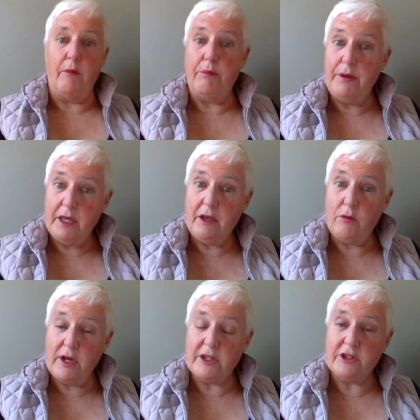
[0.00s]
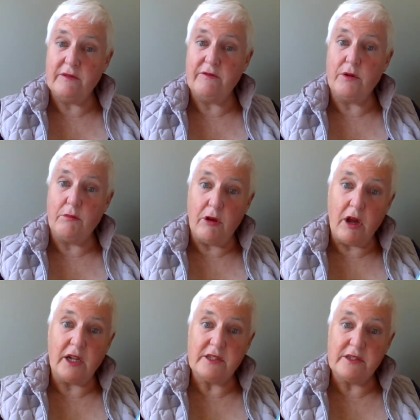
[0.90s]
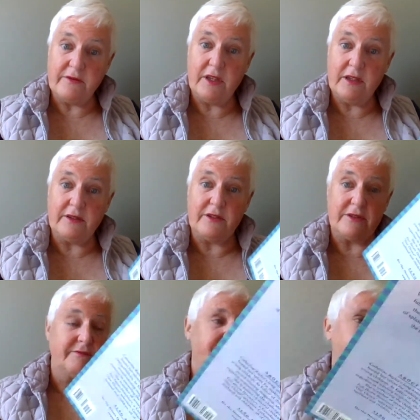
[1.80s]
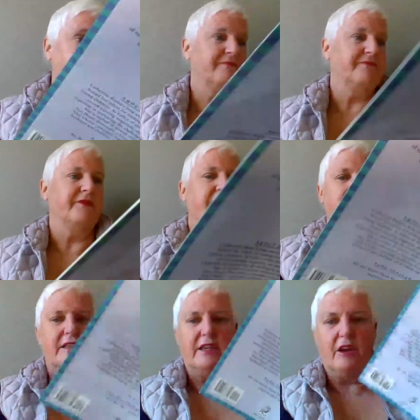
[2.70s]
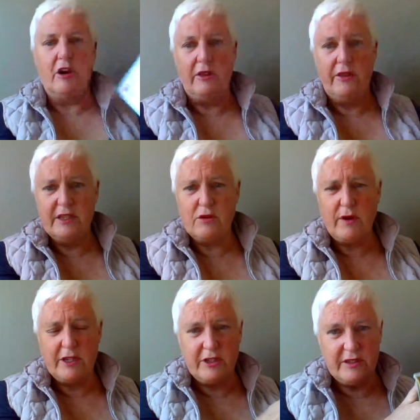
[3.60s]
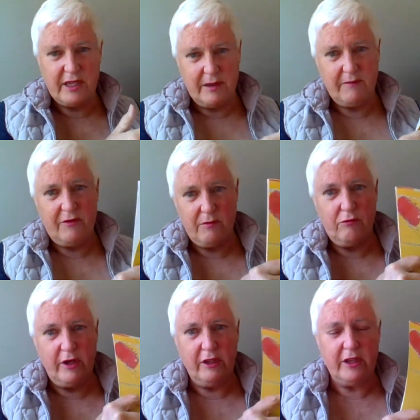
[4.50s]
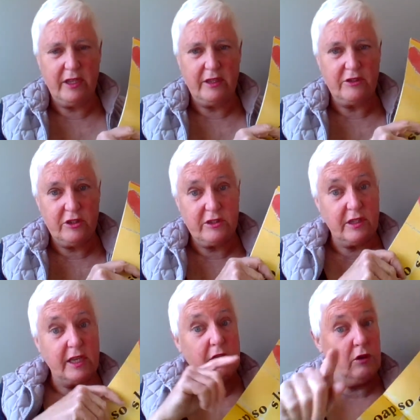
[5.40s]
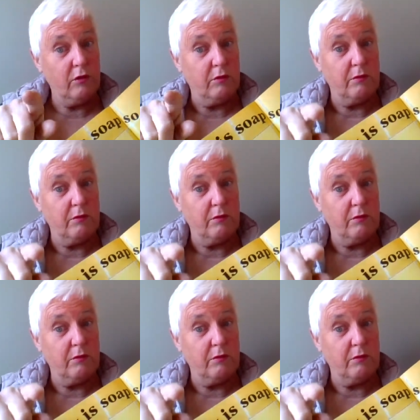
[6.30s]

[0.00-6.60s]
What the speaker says: a big question from lots of kids. See, all these questions came from real kids just like you,